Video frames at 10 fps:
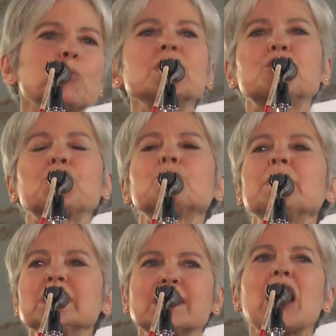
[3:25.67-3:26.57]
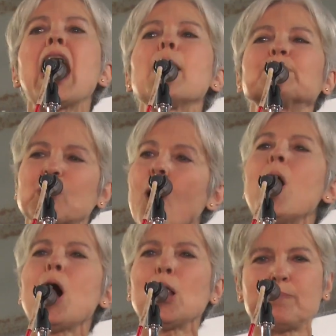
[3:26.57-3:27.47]
which should be stopped.
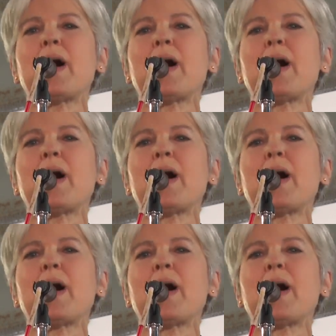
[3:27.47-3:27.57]
All